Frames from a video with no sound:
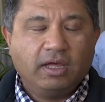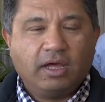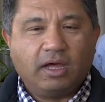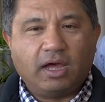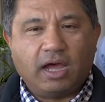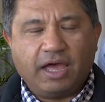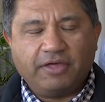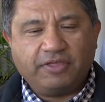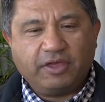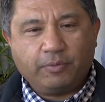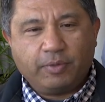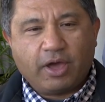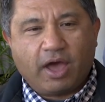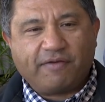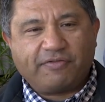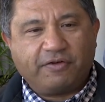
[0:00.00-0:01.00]
Uh, I think
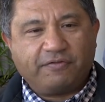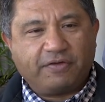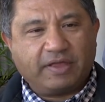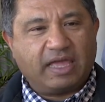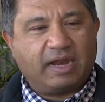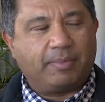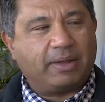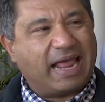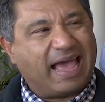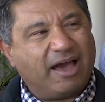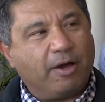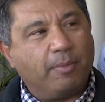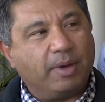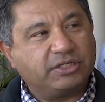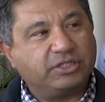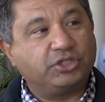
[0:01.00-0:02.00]
we often forget about
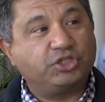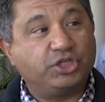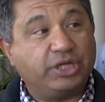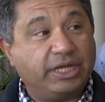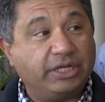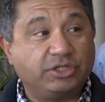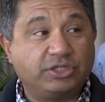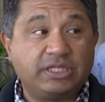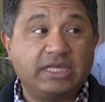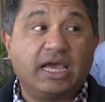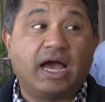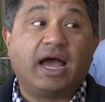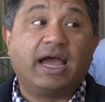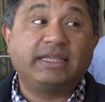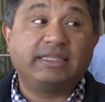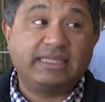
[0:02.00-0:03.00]
how much it changed the
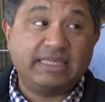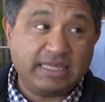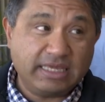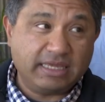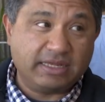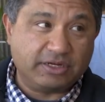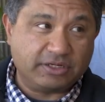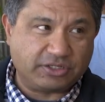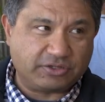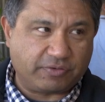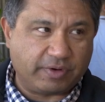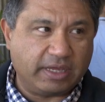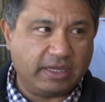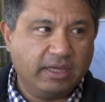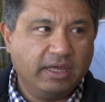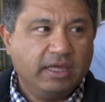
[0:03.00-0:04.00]
IT
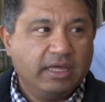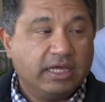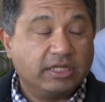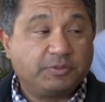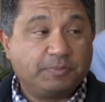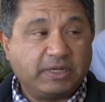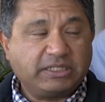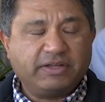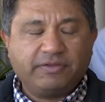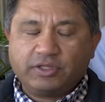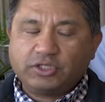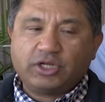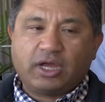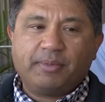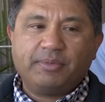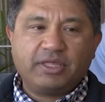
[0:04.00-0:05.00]
industry, especially the
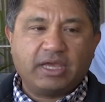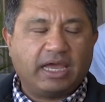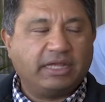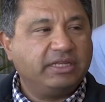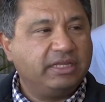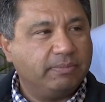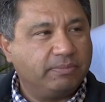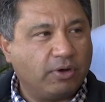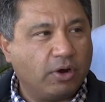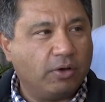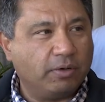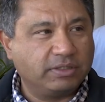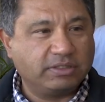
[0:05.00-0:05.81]
job of the IT pro.